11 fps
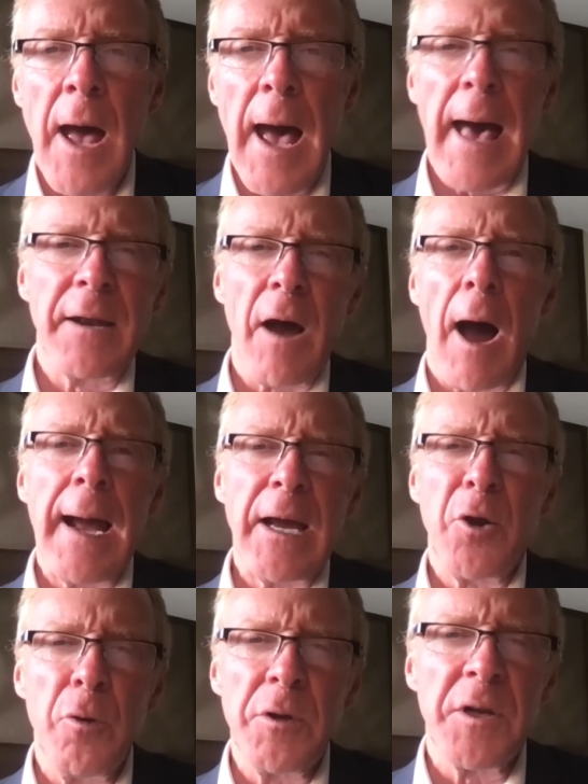and I
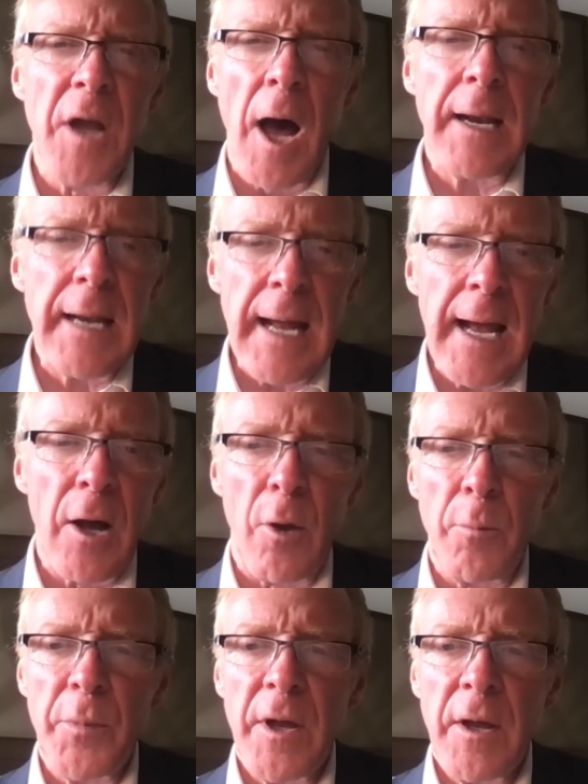could not
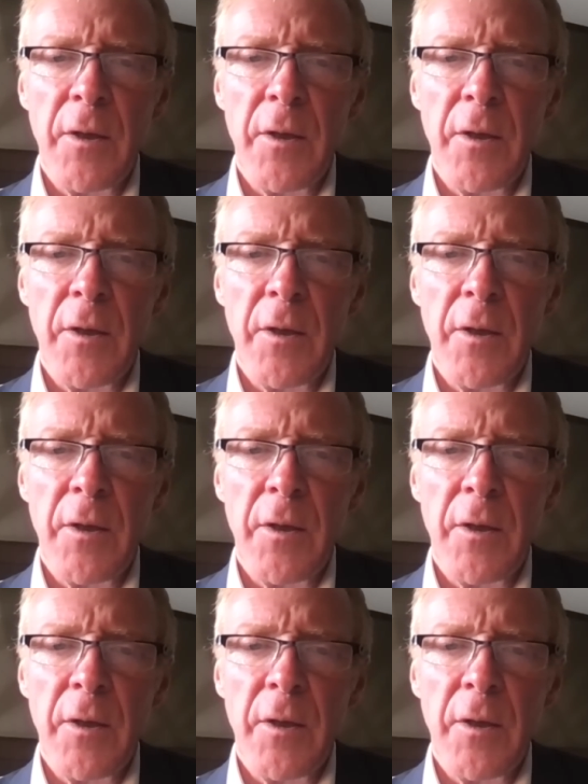help